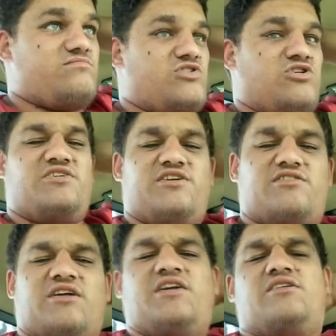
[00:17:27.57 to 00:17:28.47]

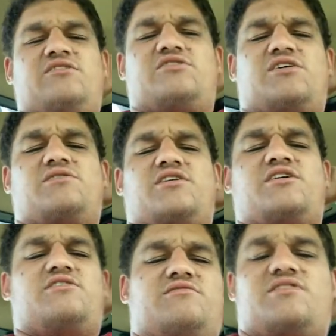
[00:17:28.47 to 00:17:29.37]
a year or so
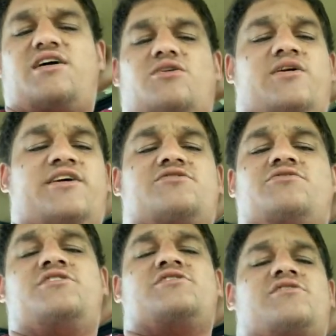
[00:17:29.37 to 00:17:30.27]
ago, not quite 2
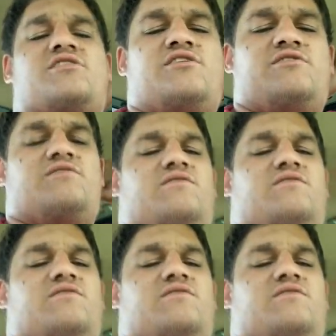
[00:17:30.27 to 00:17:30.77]
years ago.